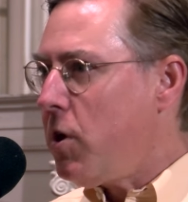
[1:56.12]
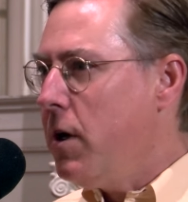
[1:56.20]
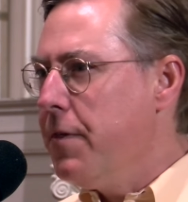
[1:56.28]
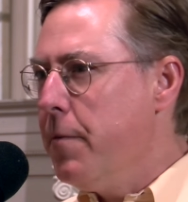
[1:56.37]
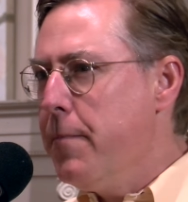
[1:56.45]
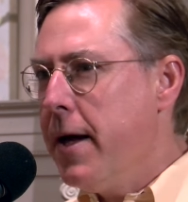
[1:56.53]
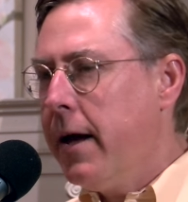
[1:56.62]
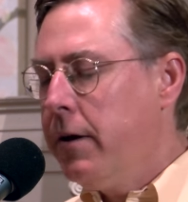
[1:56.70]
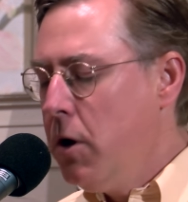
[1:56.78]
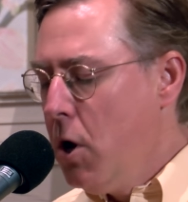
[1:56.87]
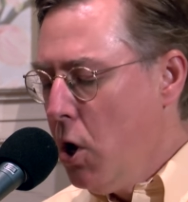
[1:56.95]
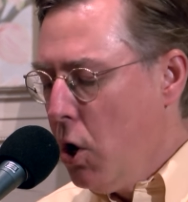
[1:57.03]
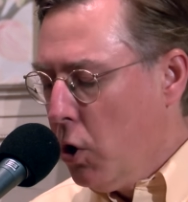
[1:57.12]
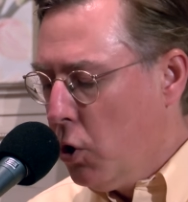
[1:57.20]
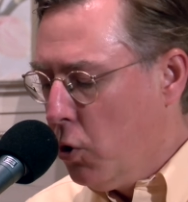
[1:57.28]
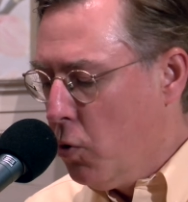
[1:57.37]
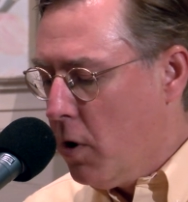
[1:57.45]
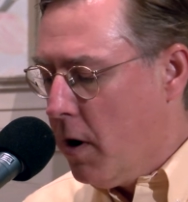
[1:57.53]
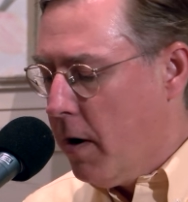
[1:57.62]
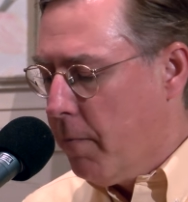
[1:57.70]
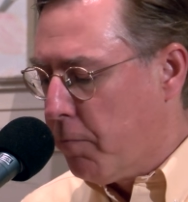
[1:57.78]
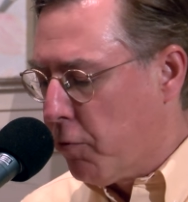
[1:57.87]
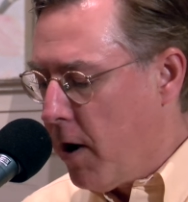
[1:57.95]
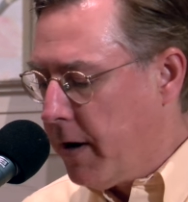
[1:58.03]
And the man who uh,
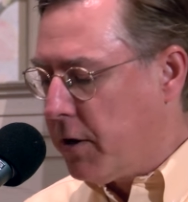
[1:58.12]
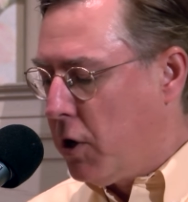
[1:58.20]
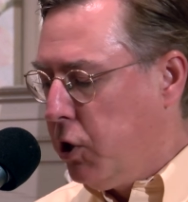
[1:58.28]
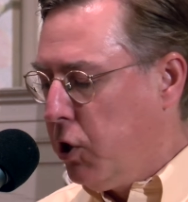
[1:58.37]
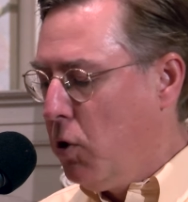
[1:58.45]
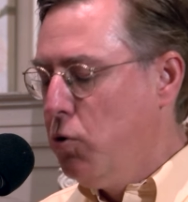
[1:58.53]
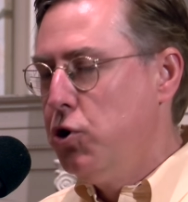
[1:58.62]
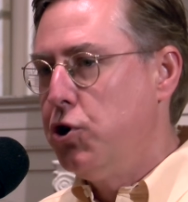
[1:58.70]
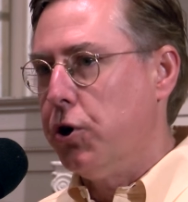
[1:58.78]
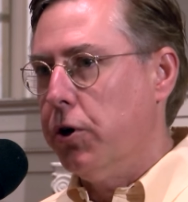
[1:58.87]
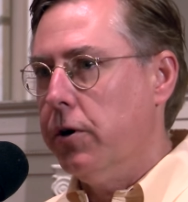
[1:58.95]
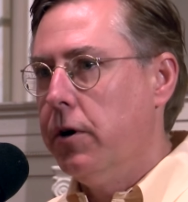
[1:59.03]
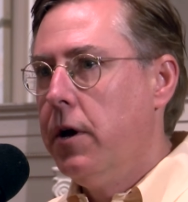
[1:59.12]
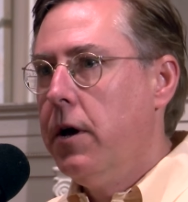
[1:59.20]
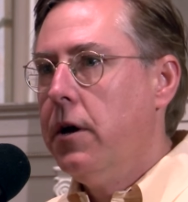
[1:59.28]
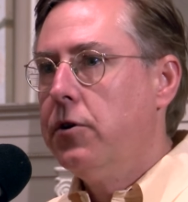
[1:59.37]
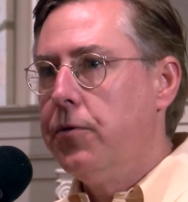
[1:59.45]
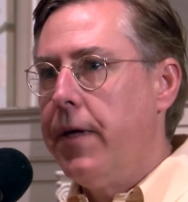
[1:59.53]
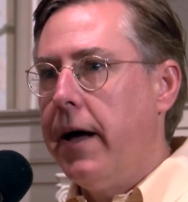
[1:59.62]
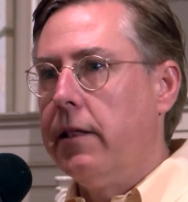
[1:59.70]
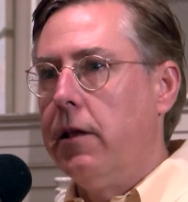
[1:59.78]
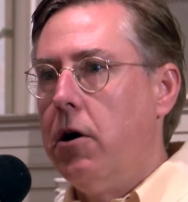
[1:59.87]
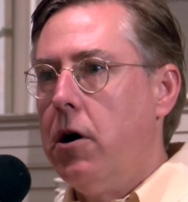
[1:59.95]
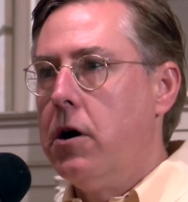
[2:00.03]
brought closure to that
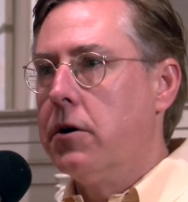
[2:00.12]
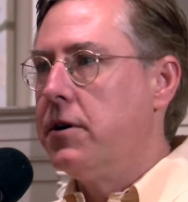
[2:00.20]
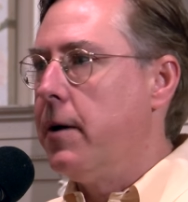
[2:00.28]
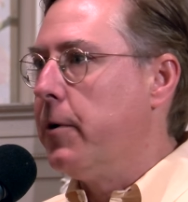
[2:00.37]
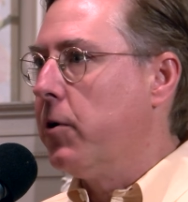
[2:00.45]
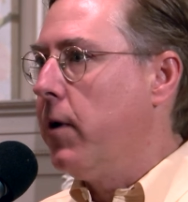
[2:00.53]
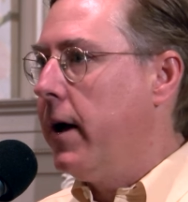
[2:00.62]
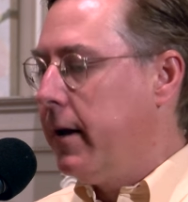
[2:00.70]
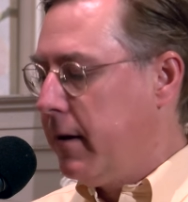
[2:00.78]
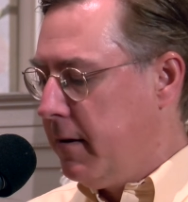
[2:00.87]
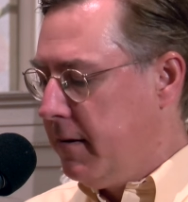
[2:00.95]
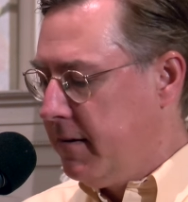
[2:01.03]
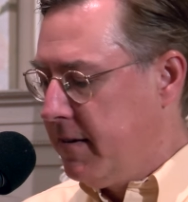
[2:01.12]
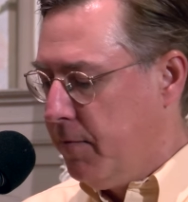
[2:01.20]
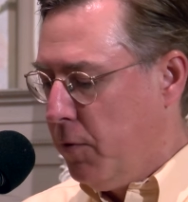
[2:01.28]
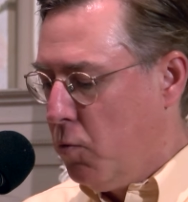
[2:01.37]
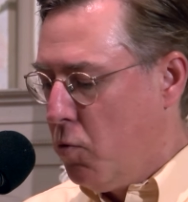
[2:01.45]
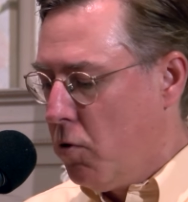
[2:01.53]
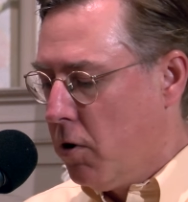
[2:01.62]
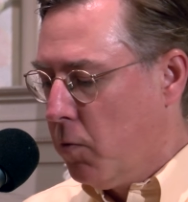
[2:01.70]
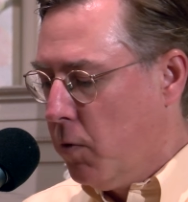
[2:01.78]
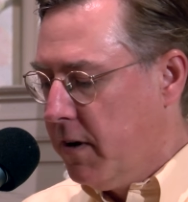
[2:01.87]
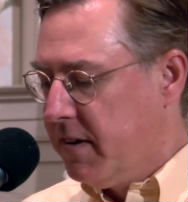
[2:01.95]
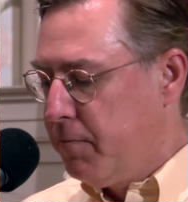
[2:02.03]
long democratic civil war
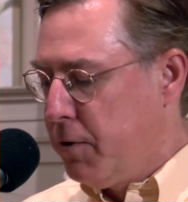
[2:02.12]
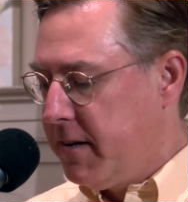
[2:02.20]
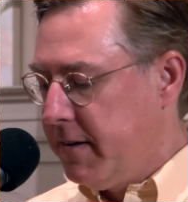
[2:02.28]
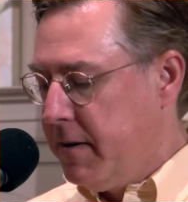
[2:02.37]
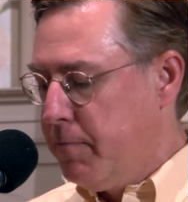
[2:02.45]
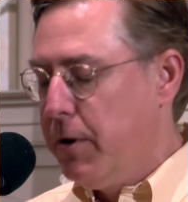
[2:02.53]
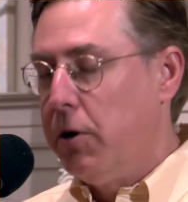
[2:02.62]
was President